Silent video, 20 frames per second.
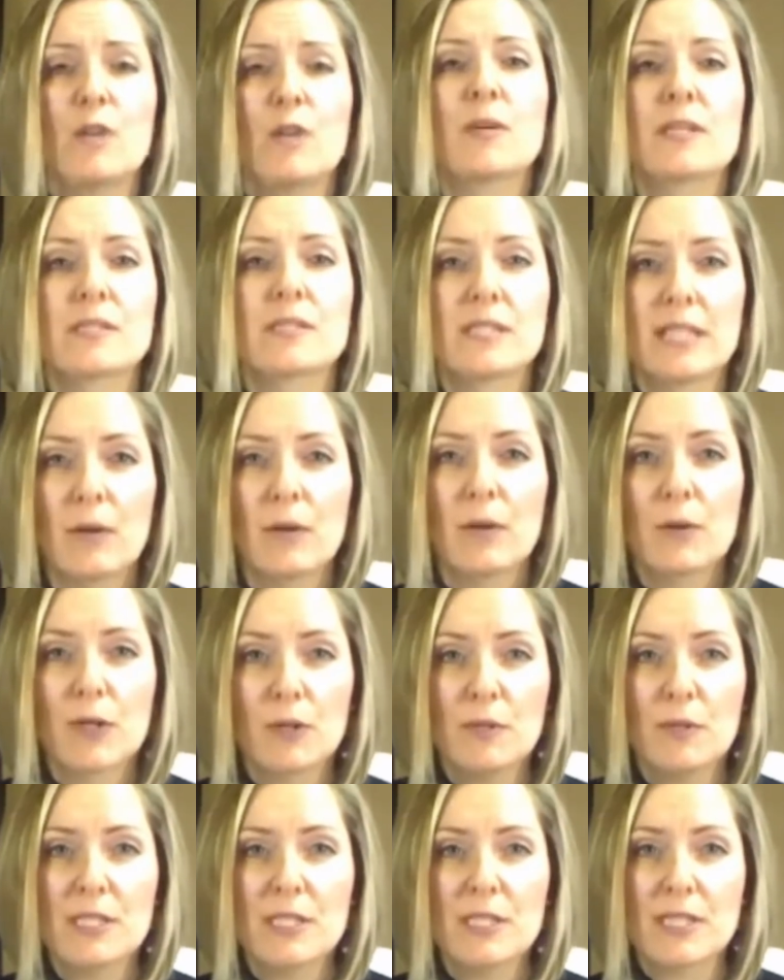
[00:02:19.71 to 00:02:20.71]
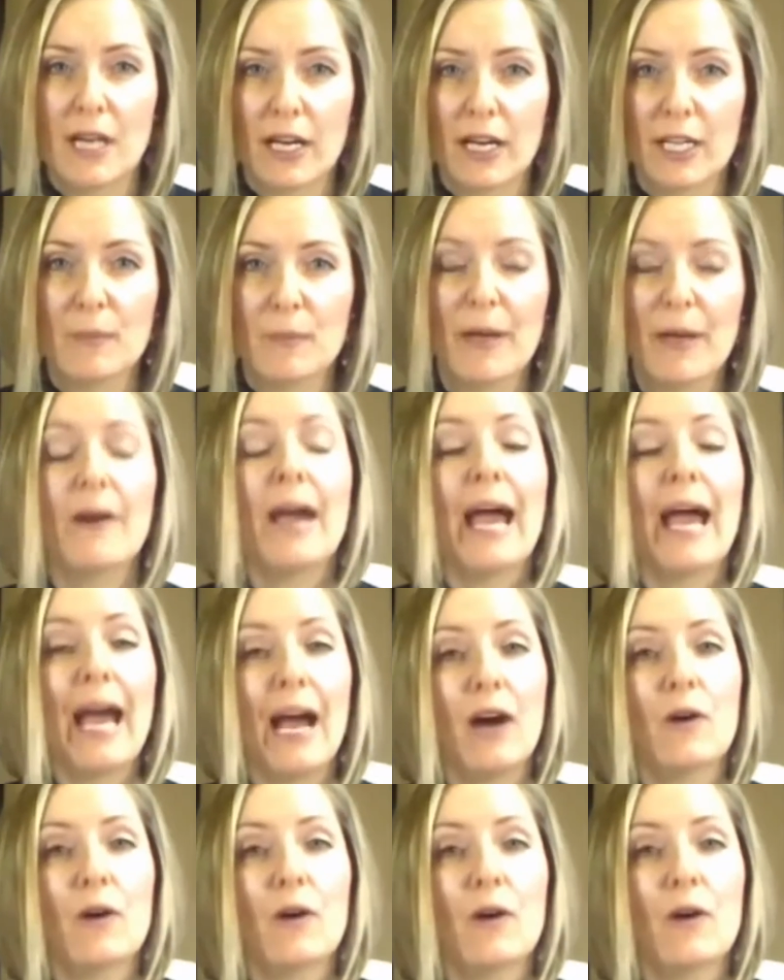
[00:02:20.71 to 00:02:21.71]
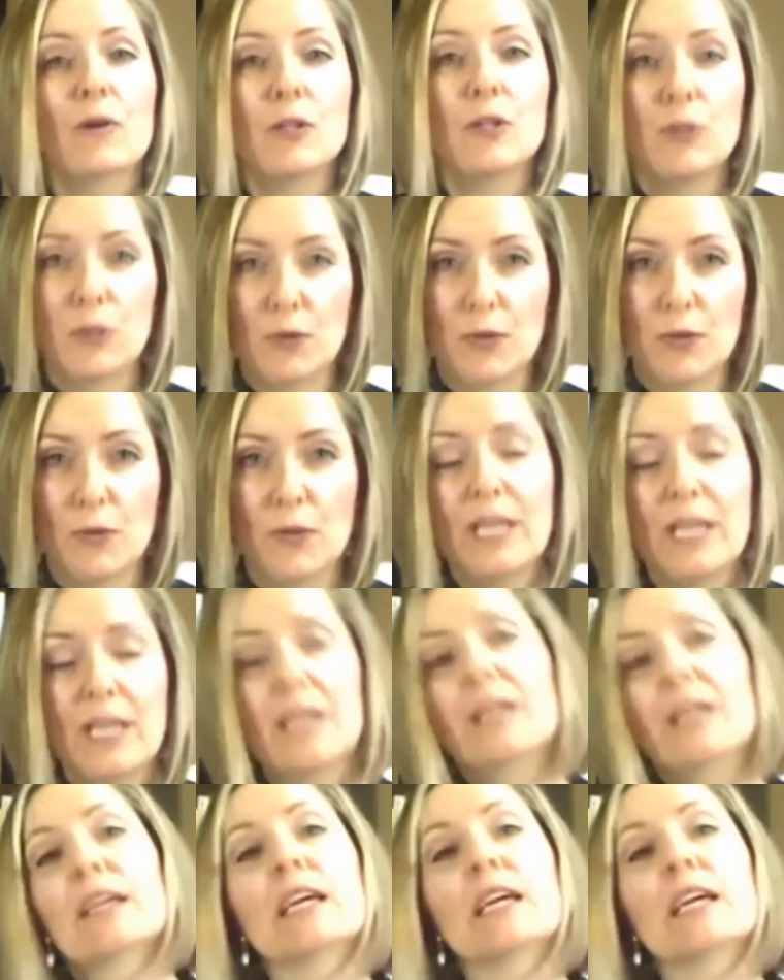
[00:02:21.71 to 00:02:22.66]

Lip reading: Because today we're going to be talking about how you